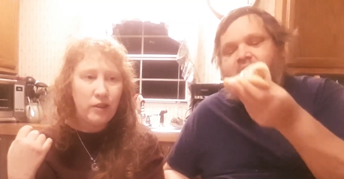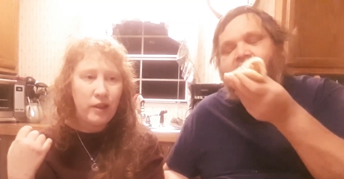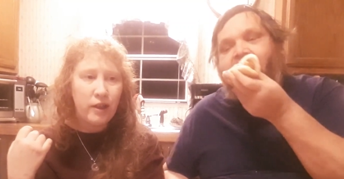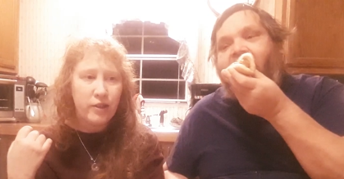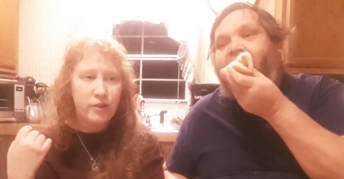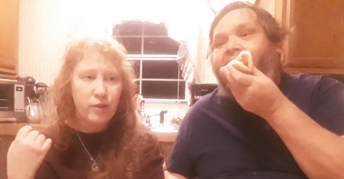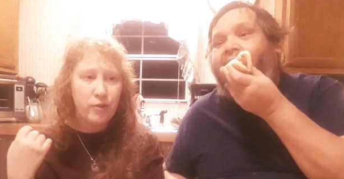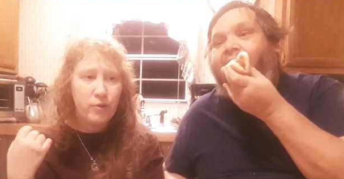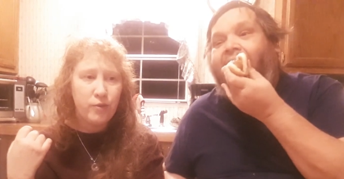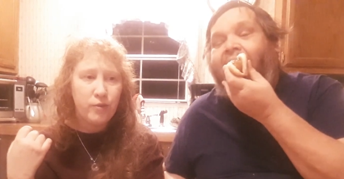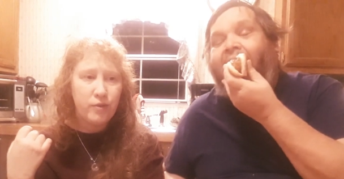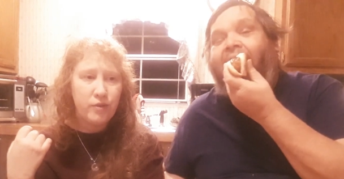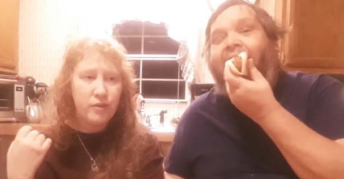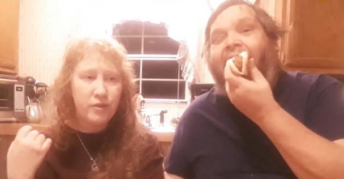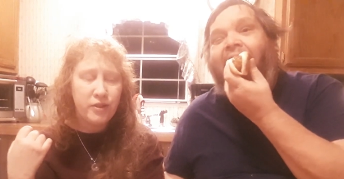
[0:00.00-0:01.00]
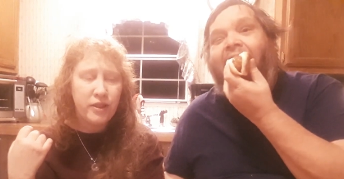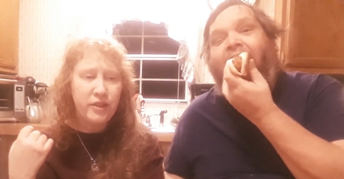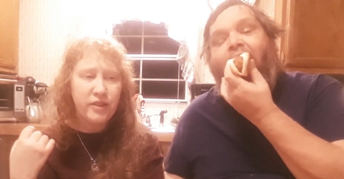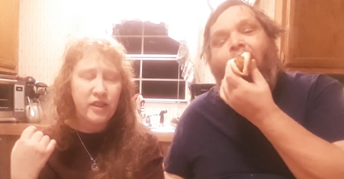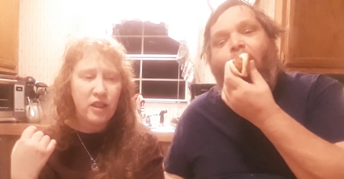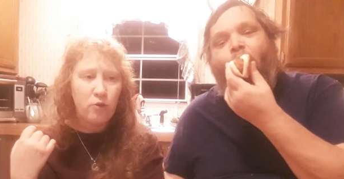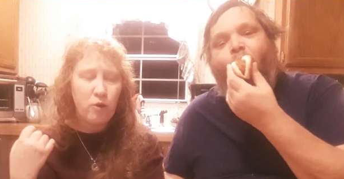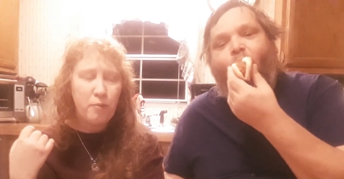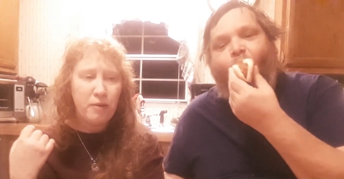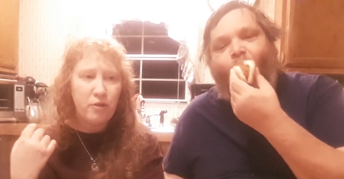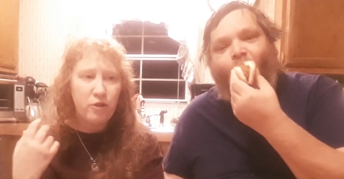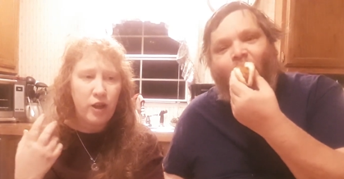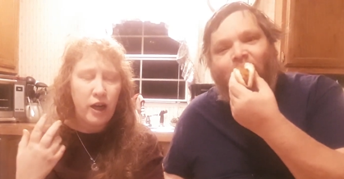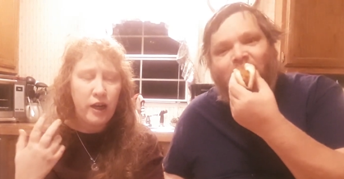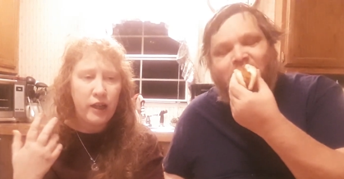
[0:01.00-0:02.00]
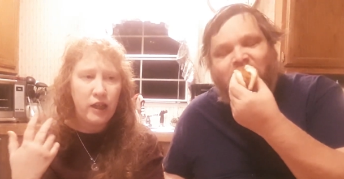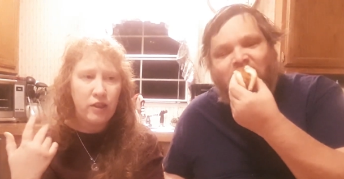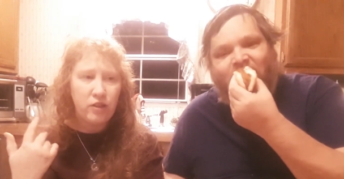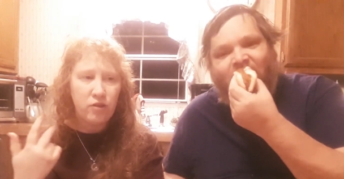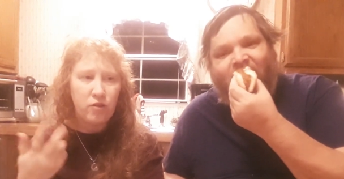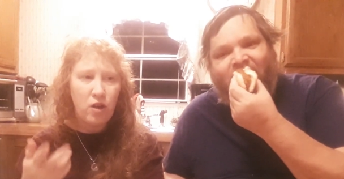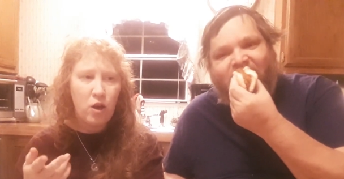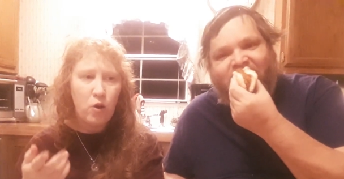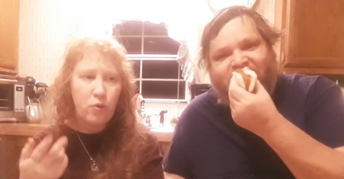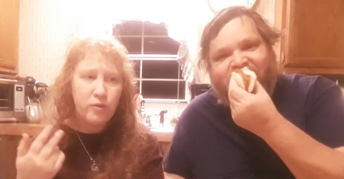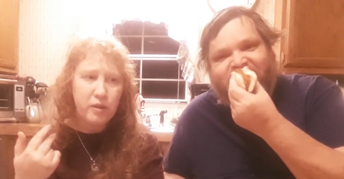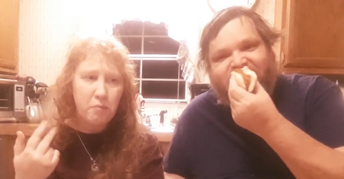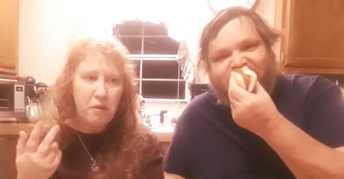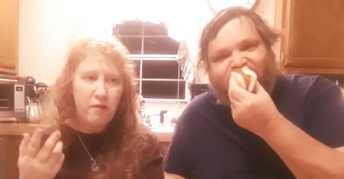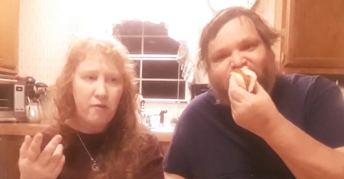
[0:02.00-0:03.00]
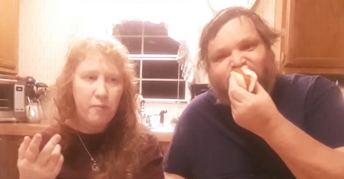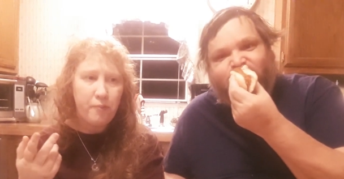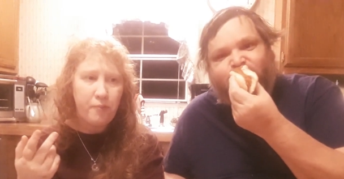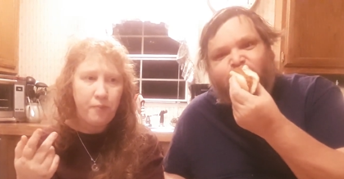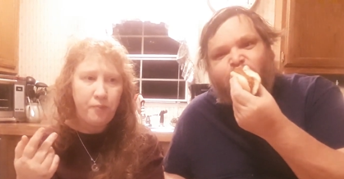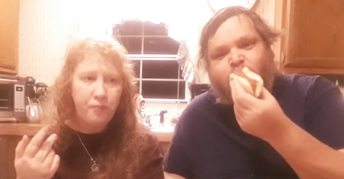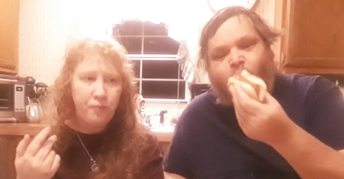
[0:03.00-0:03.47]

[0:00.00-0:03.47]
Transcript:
Speaker 1: Yeah, so since then, we've been trying to get to know some of them.